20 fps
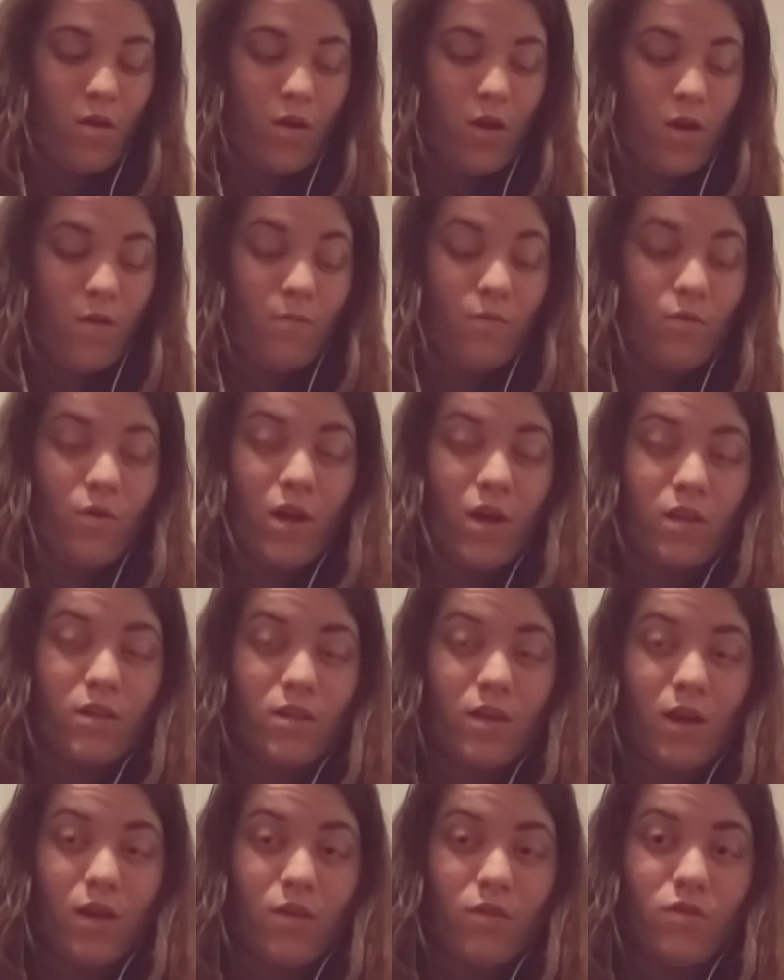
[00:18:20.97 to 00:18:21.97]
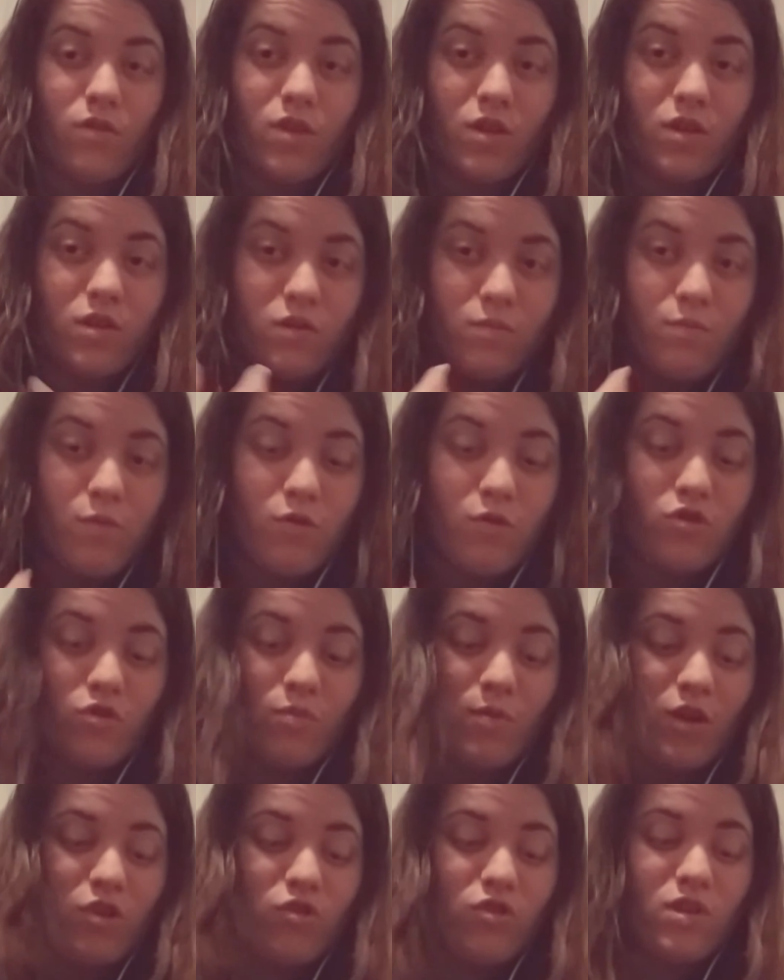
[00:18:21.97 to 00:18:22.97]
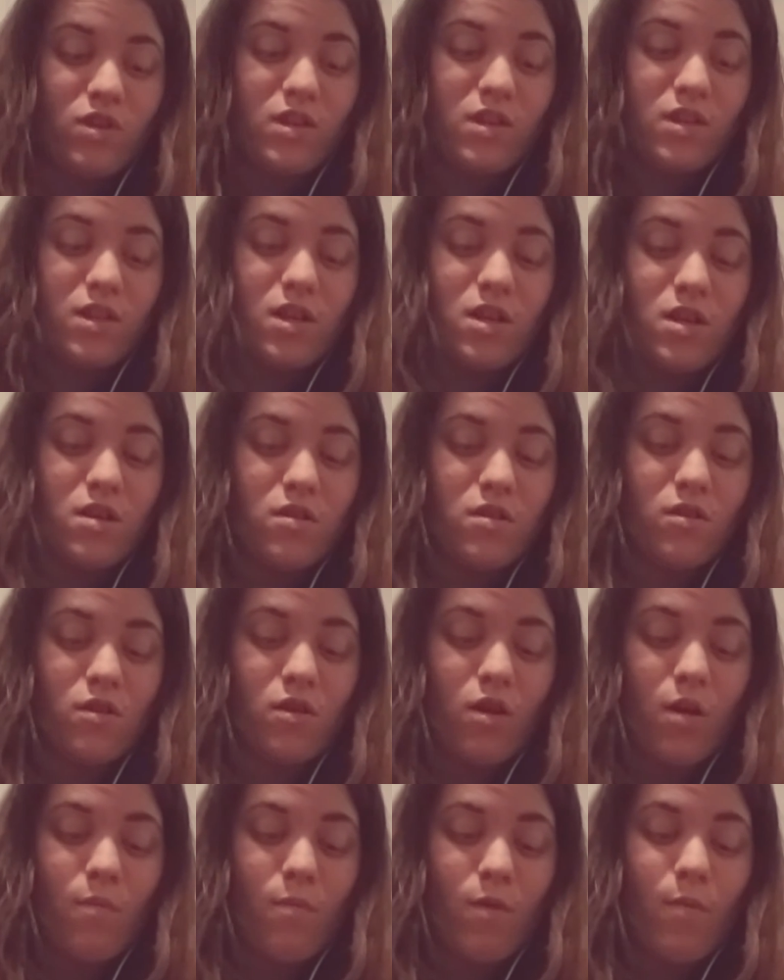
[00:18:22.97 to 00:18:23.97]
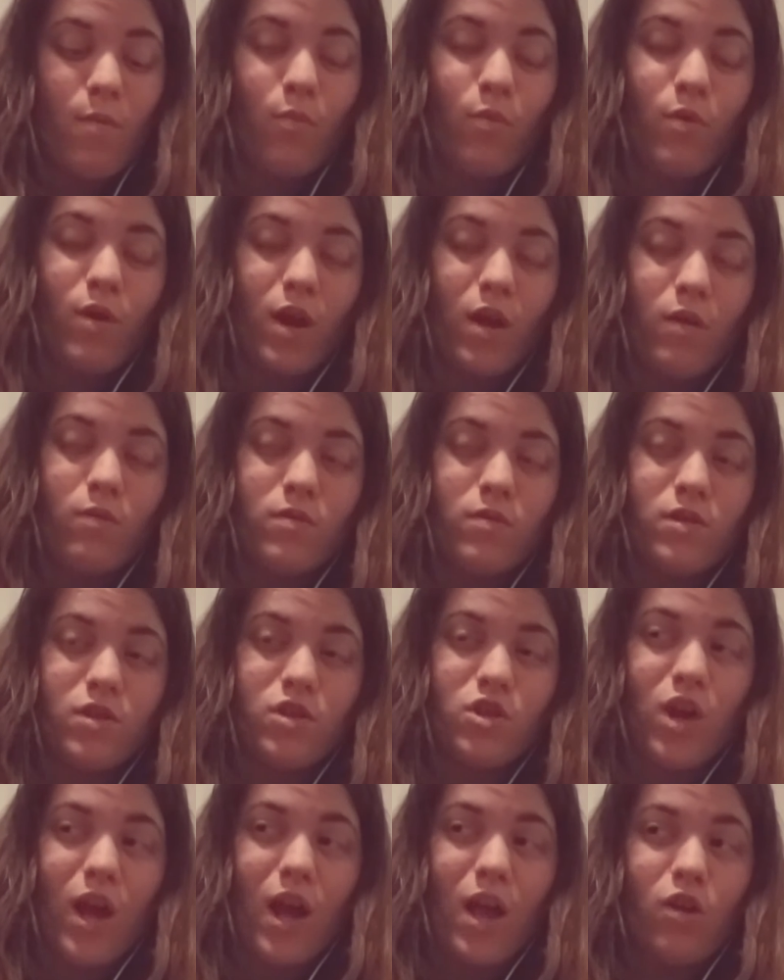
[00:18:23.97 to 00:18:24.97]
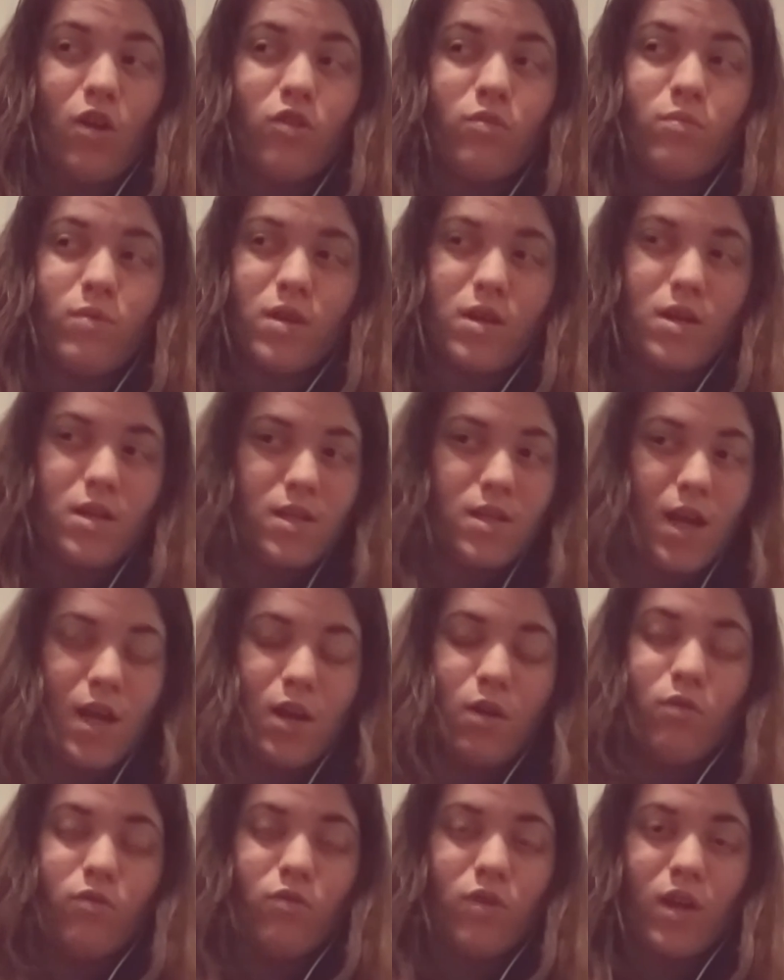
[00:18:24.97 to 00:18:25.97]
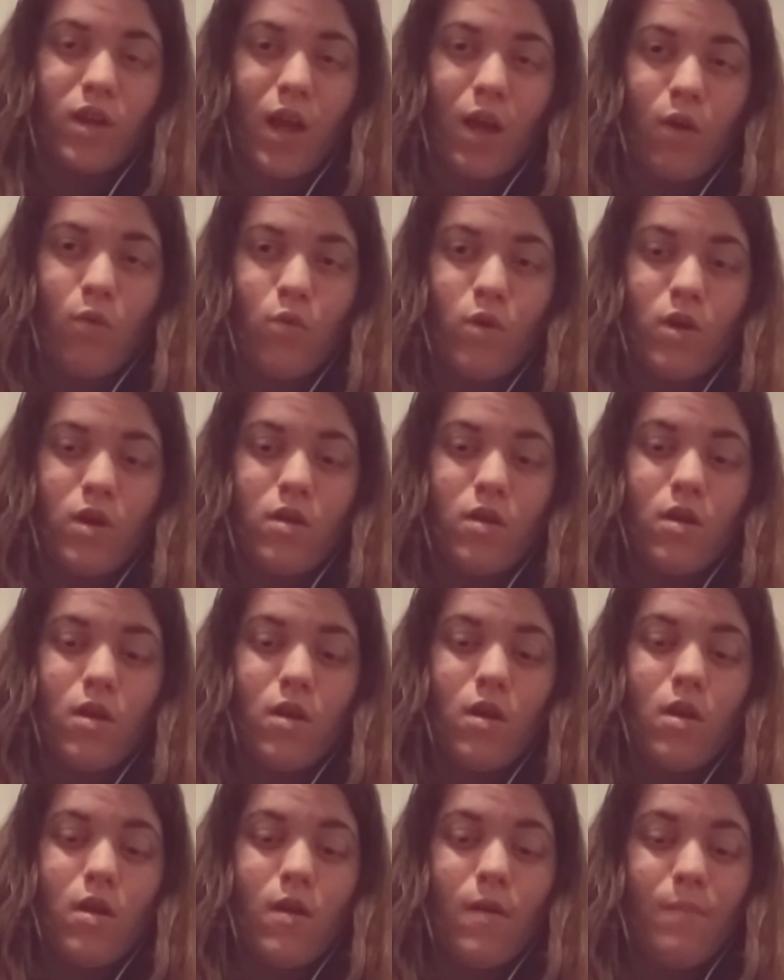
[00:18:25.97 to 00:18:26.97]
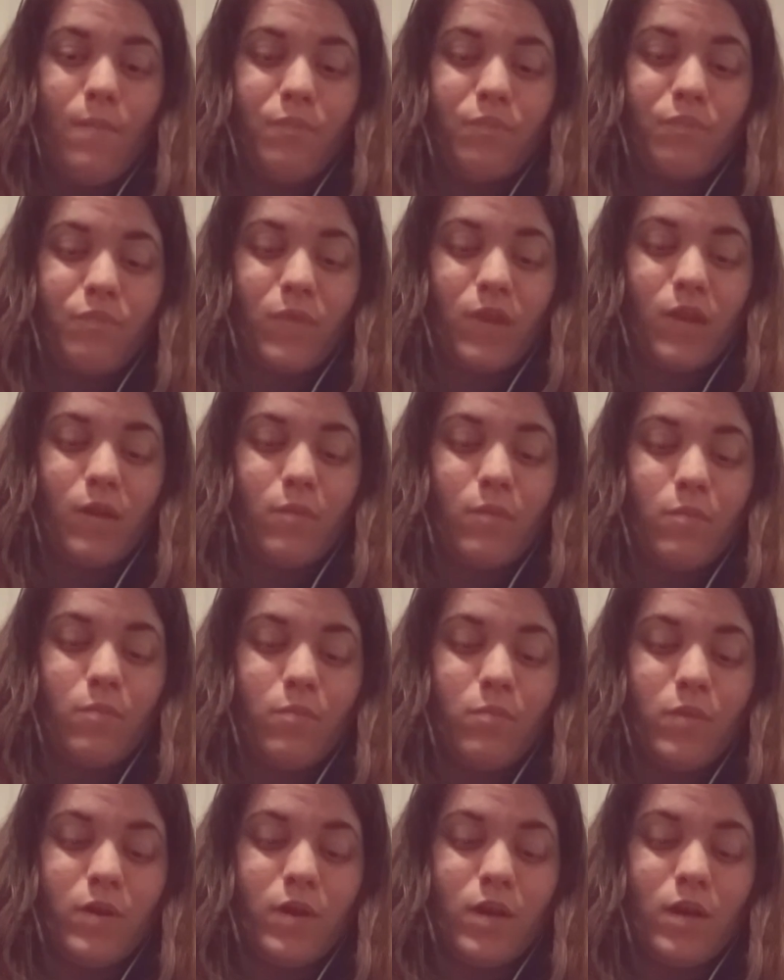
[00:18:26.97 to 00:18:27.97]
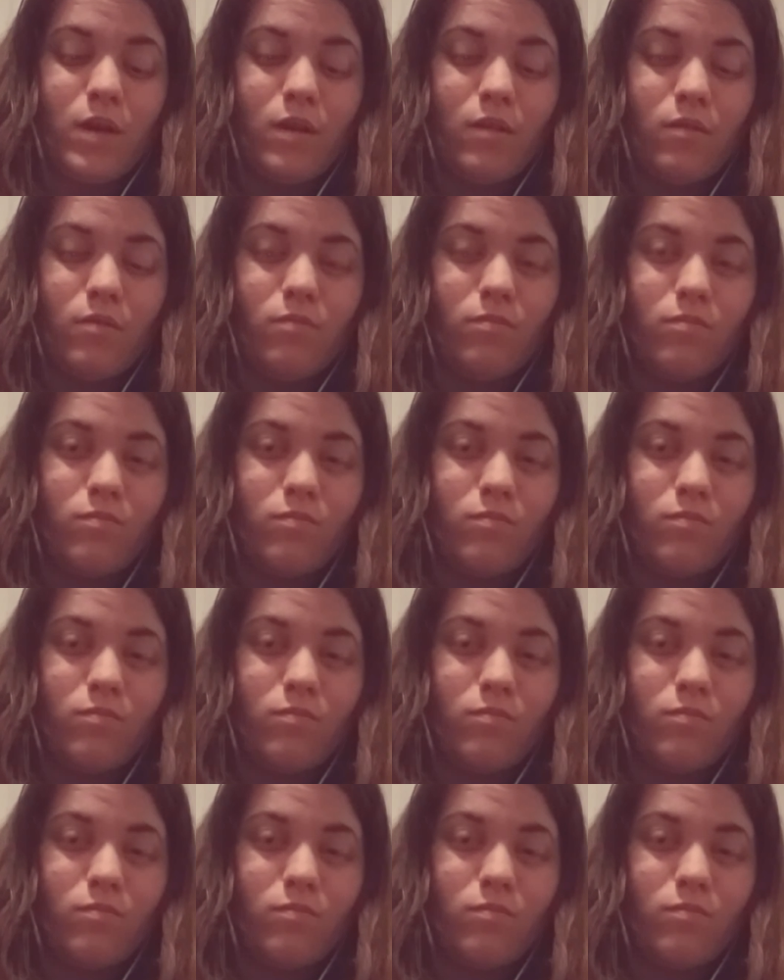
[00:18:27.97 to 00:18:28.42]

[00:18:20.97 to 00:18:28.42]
I'm glad that this post-traumatic stress didn't come up when I was a child, because I don't think I would be